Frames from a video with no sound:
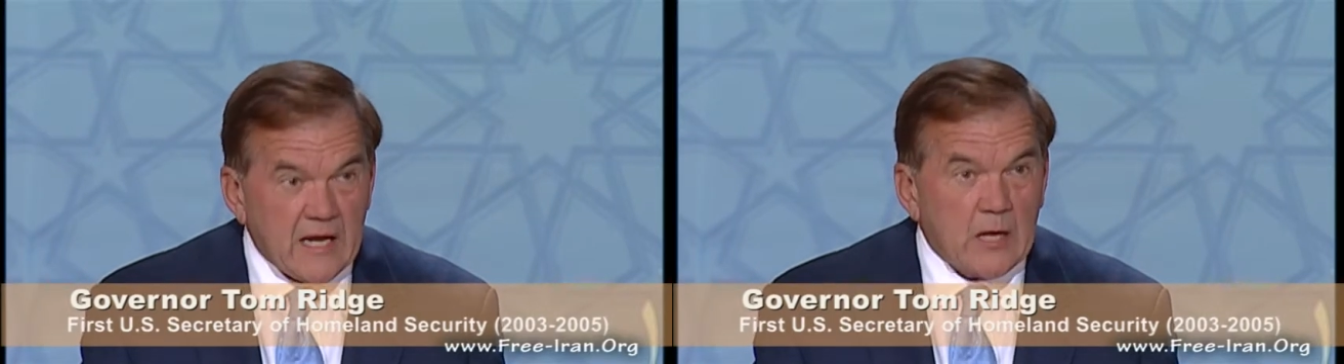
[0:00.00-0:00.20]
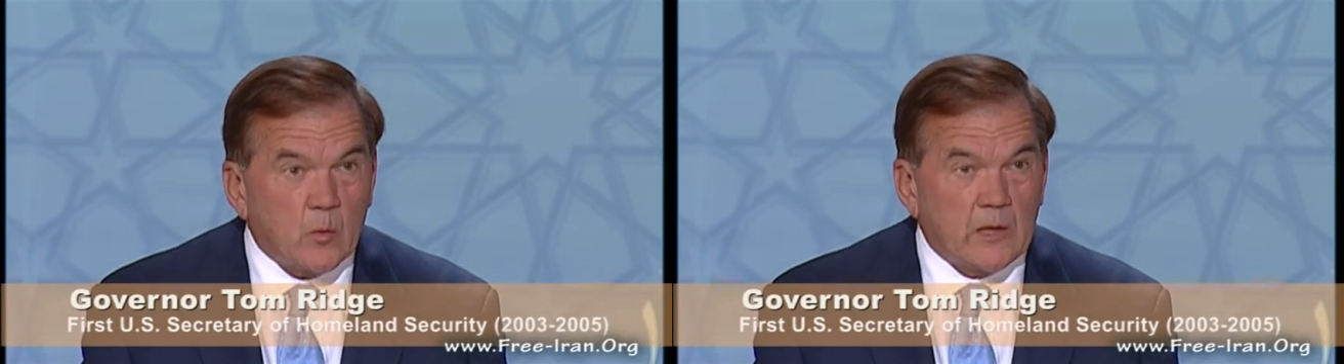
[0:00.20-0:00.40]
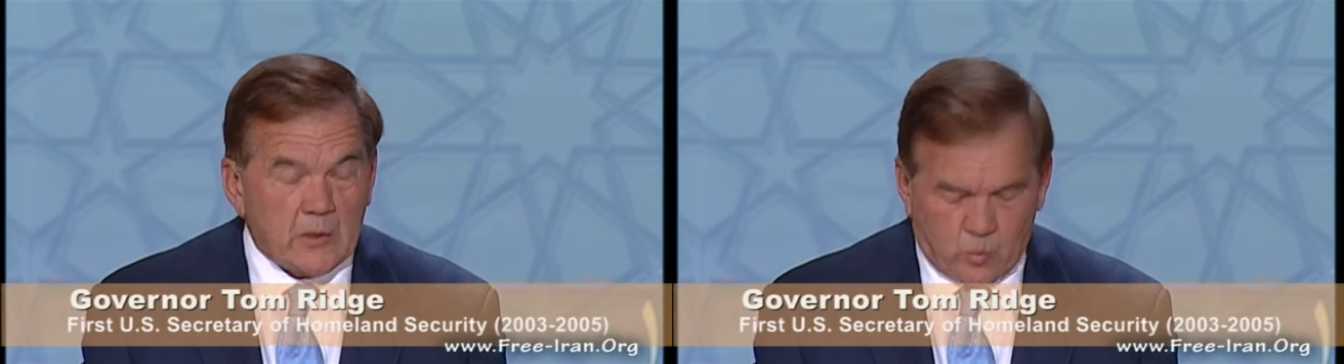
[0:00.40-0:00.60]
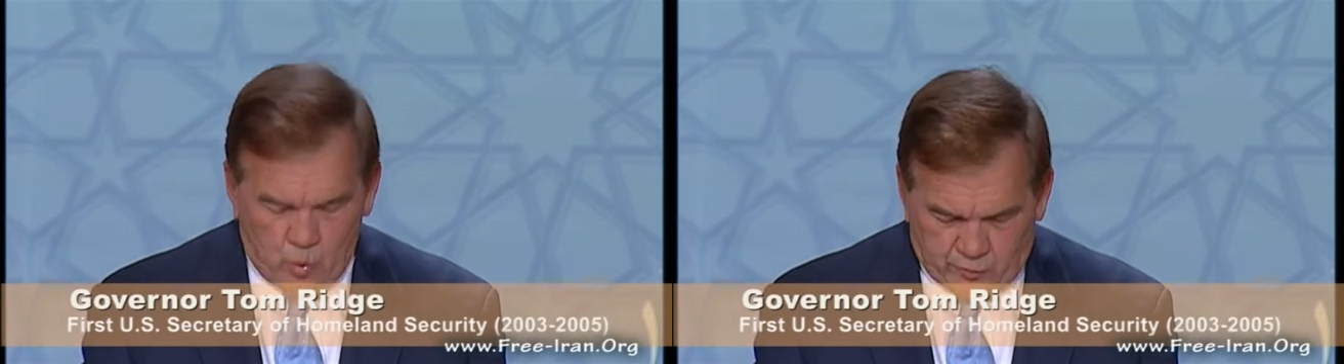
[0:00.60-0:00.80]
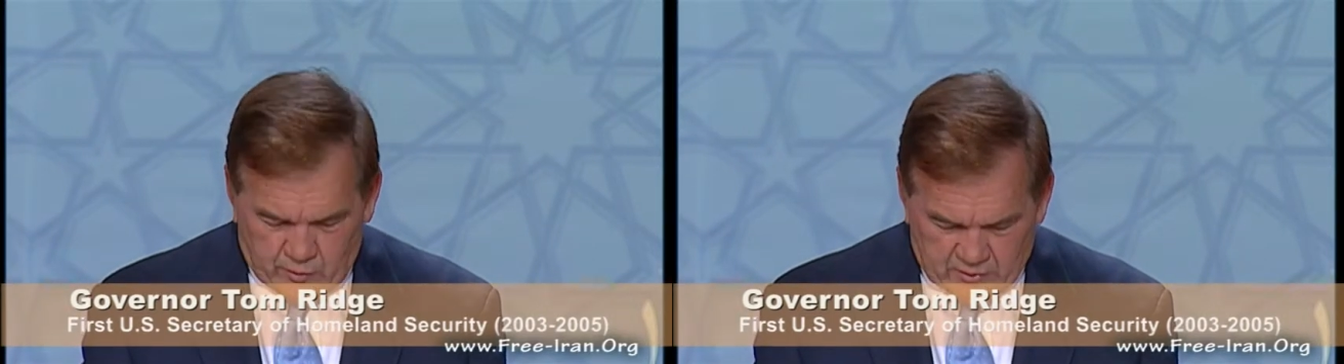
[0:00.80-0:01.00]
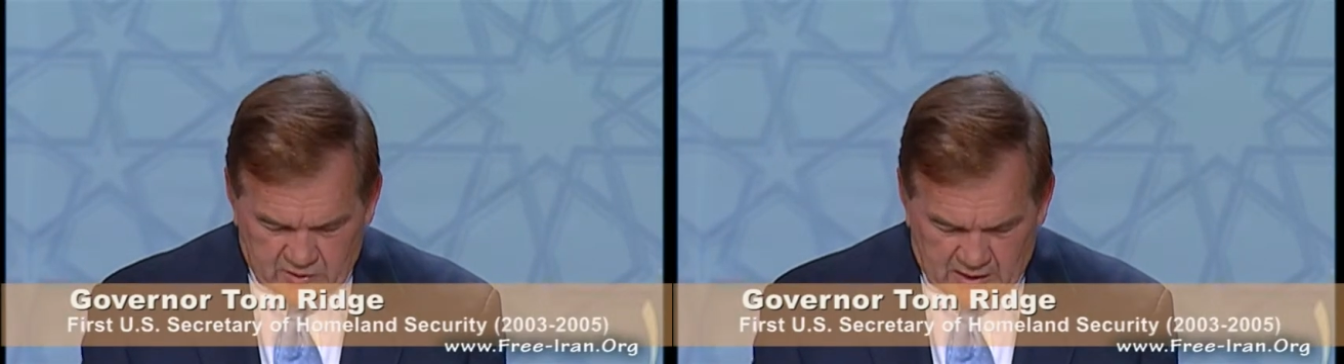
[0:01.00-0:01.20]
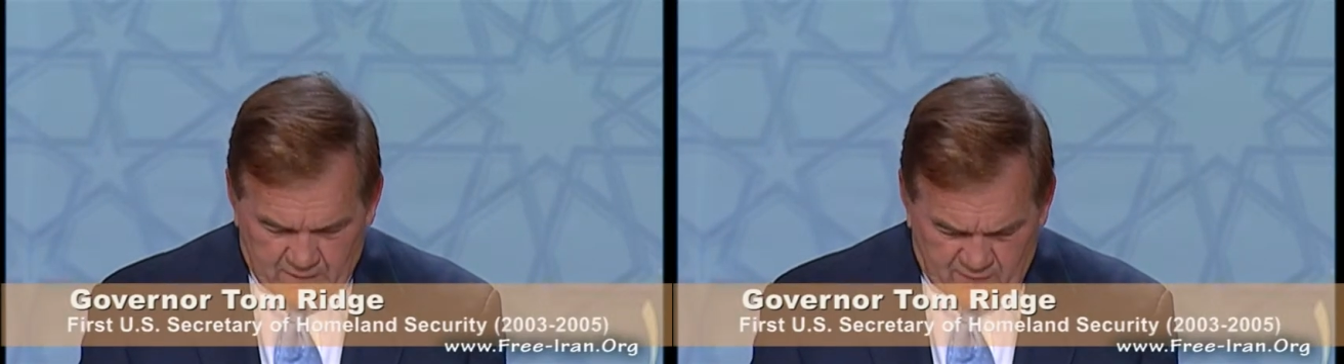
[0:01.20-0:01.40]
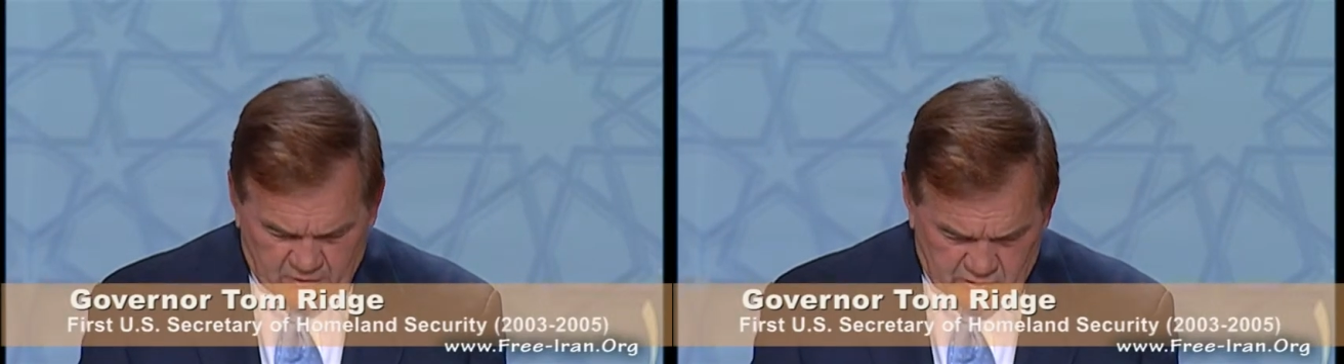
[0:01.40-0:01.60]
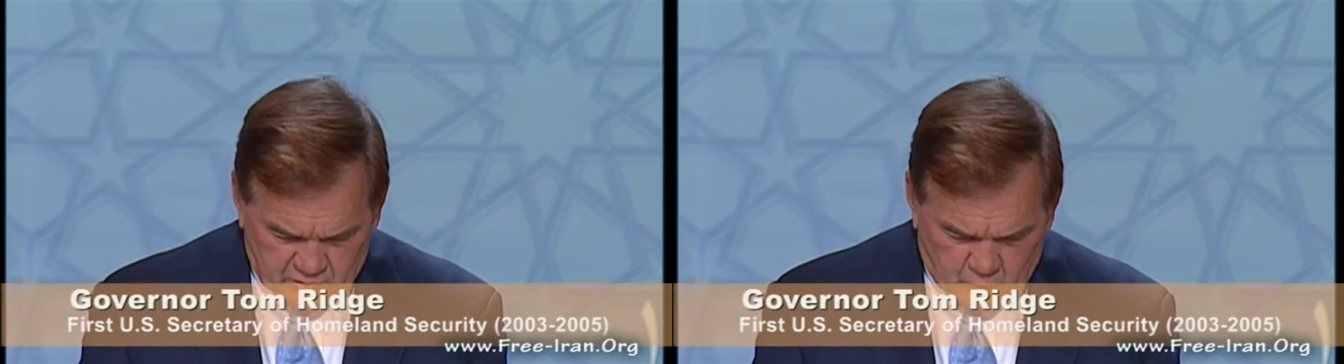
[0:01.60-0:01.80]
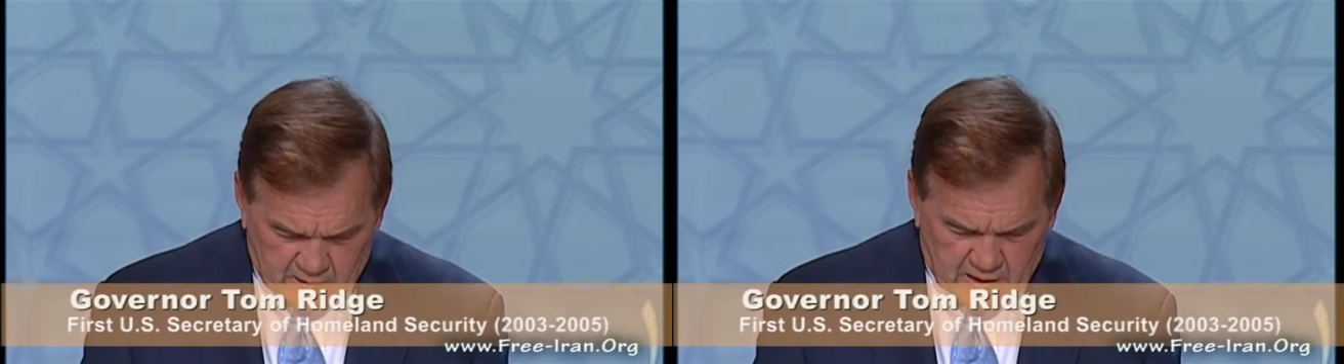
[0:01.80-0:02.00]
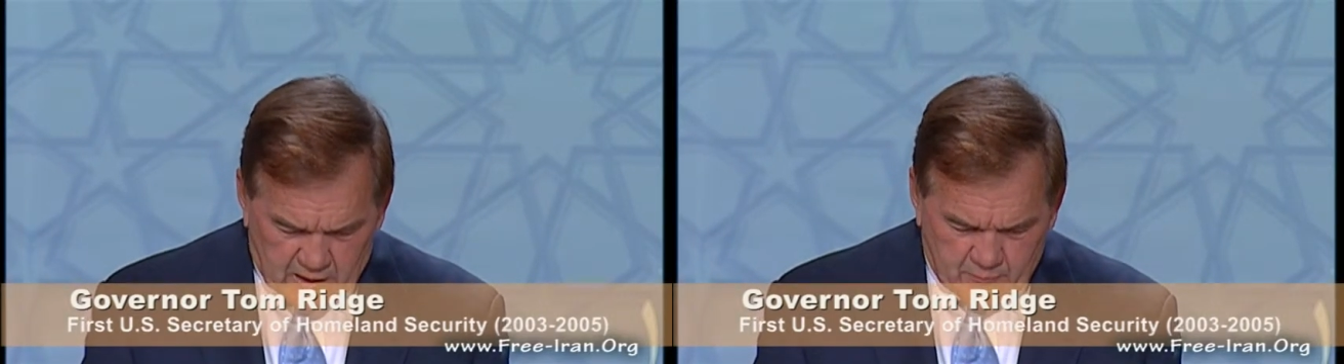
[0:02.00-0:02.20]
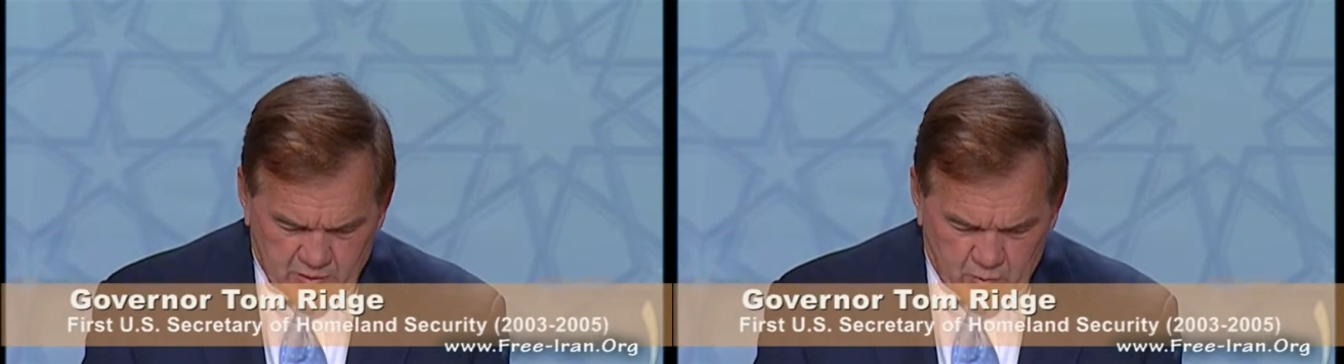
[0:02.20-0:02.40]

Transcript: equally ruthless and vicious when it comes